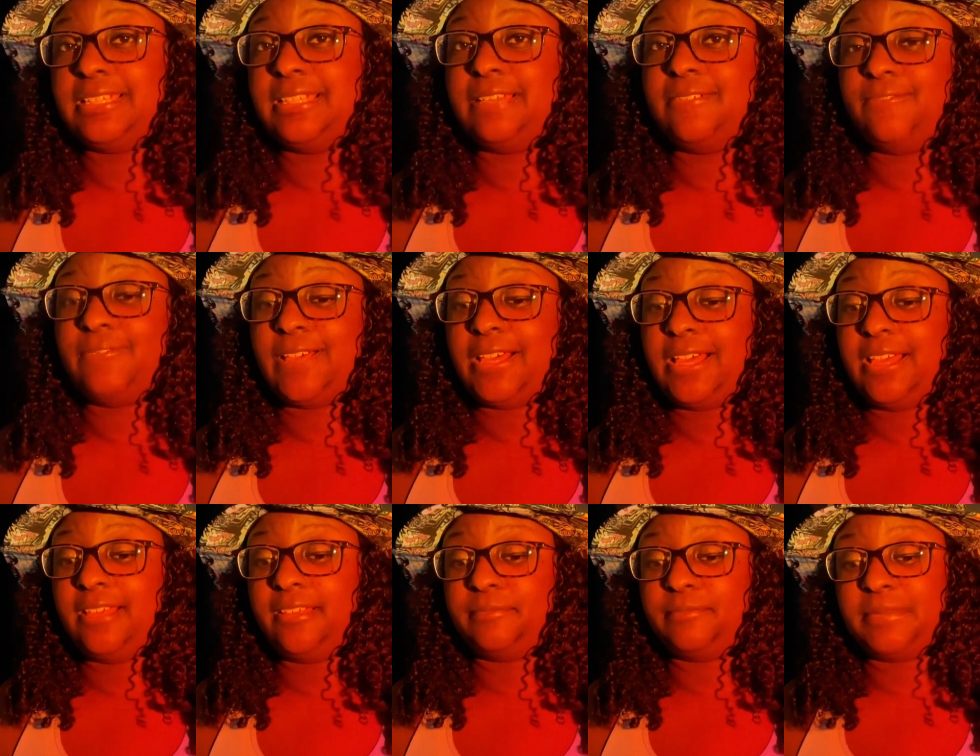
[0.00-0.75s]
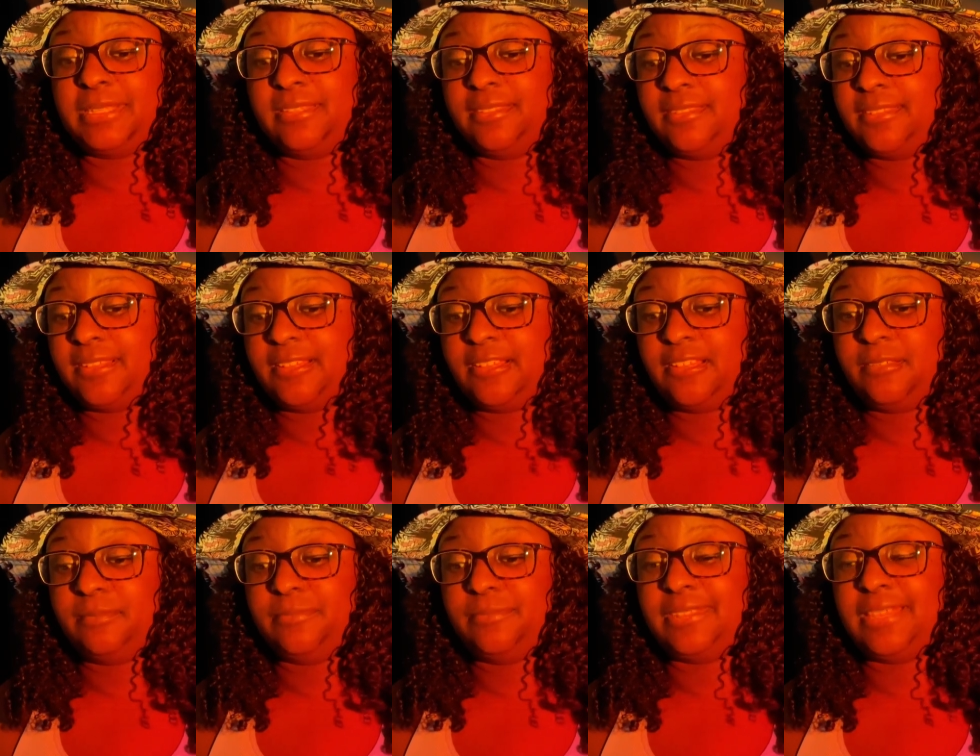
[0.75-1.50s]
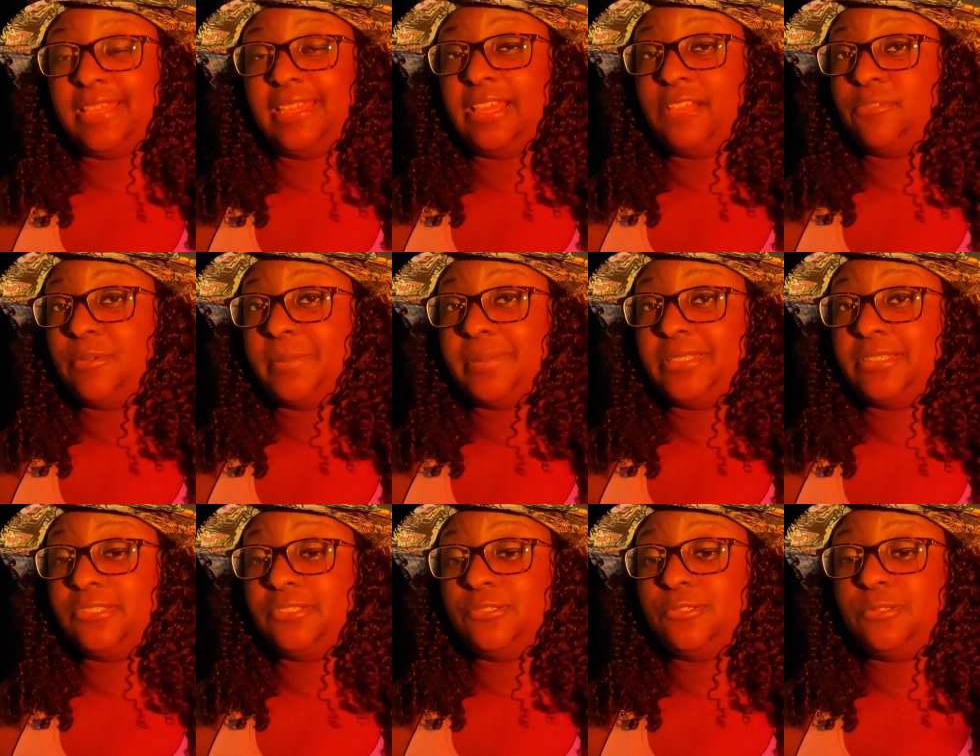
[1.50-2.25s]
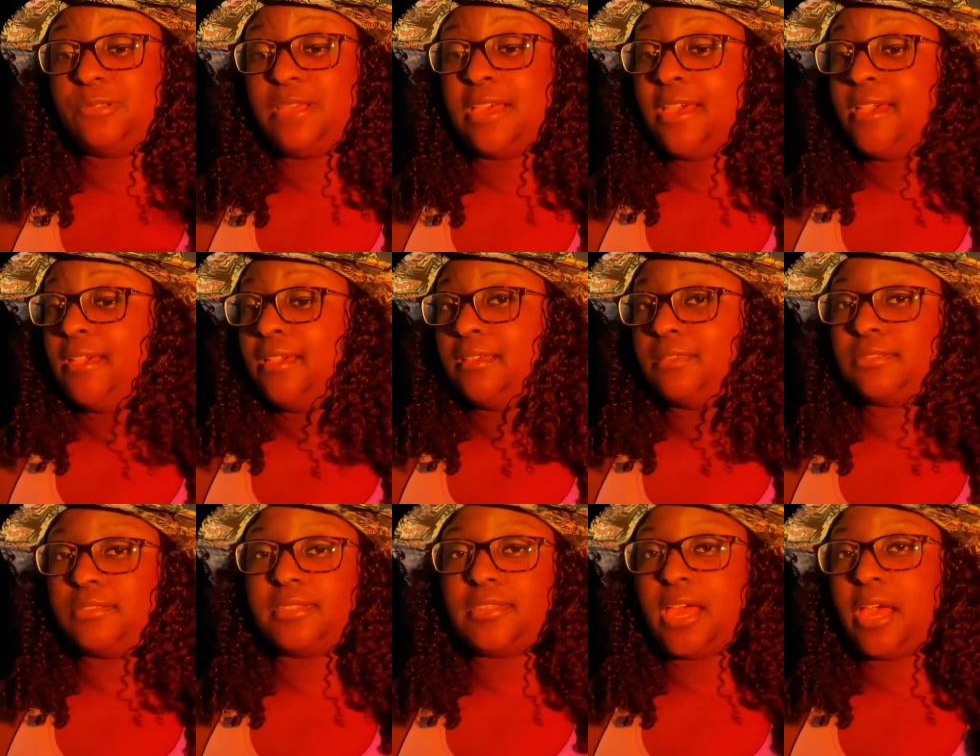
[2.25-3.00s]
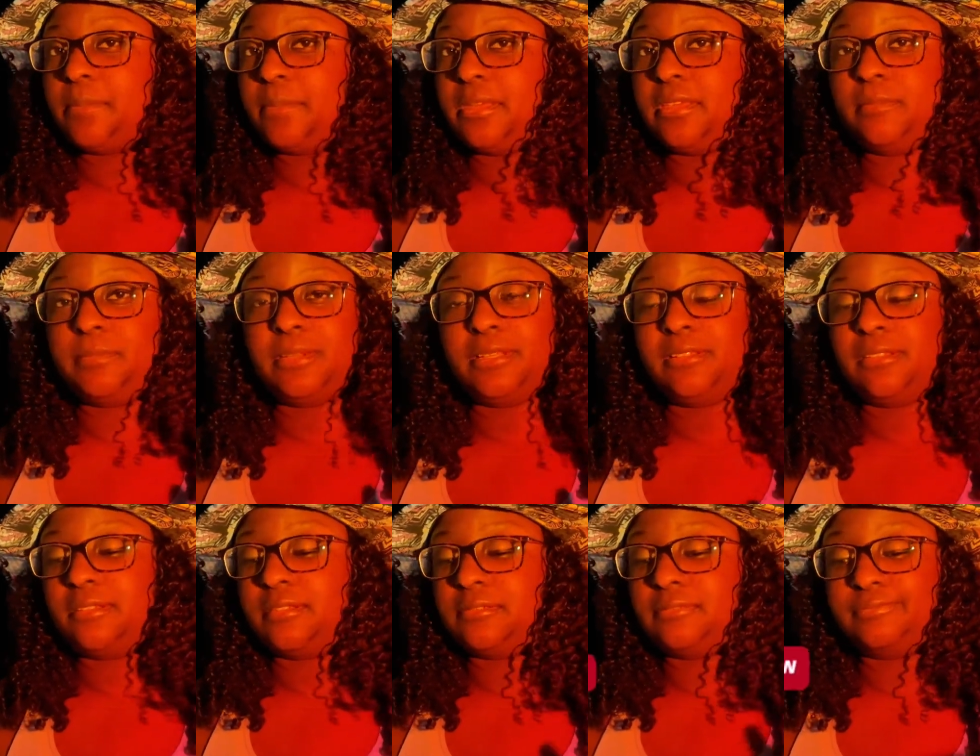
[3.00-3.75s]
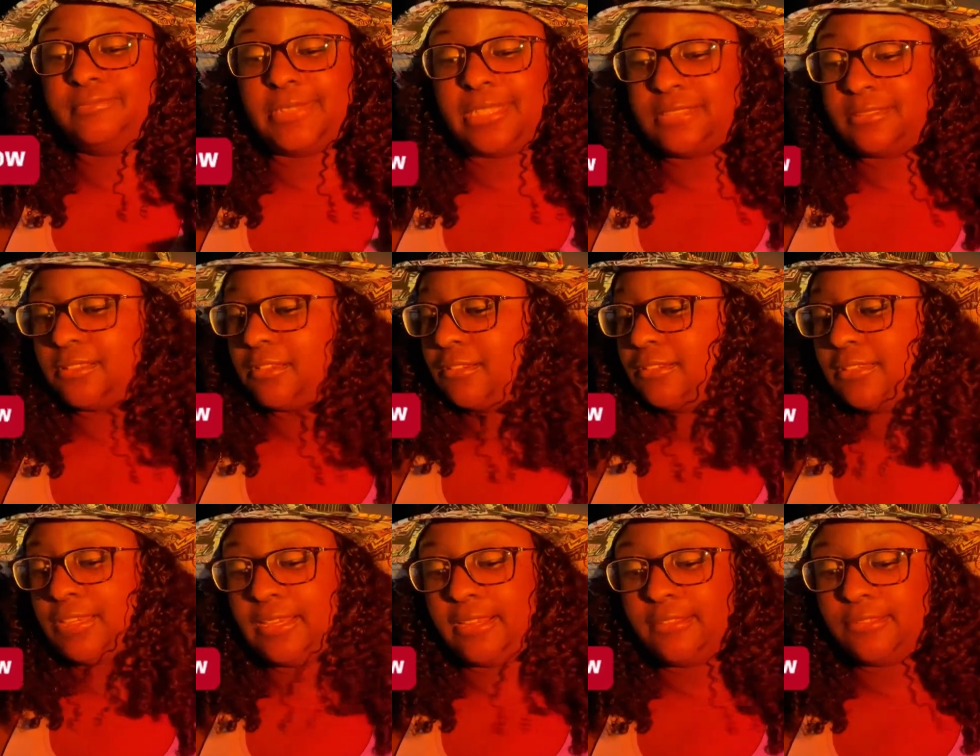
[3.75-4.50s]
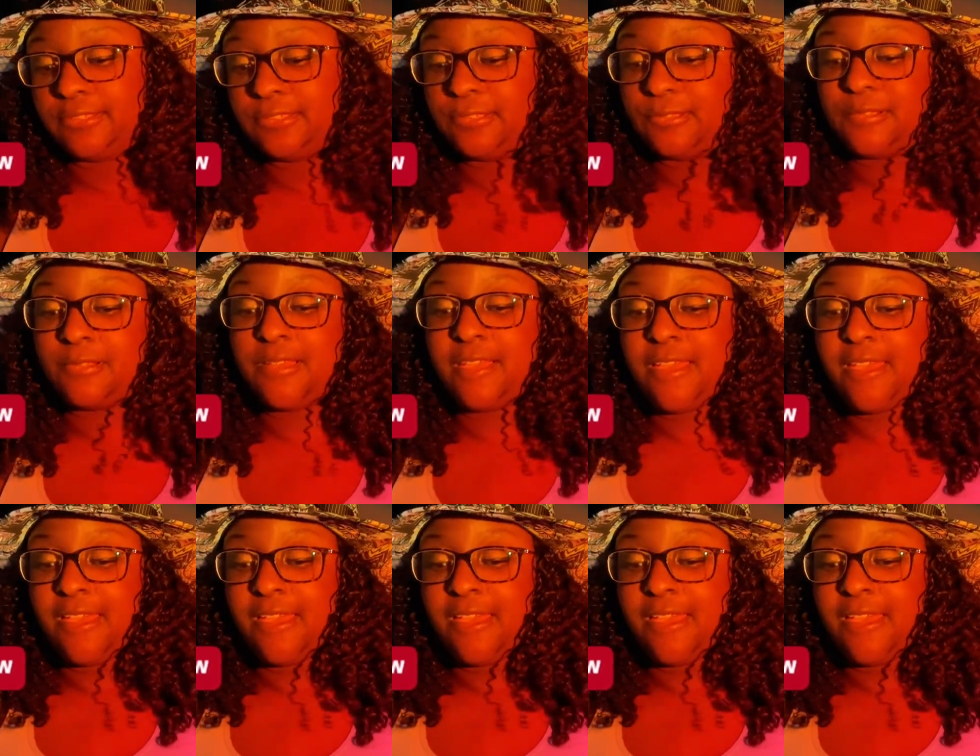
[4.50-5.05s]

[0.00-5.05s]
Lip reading: If I miss some that y'all want me to do, just comment below. That's all you gotta do.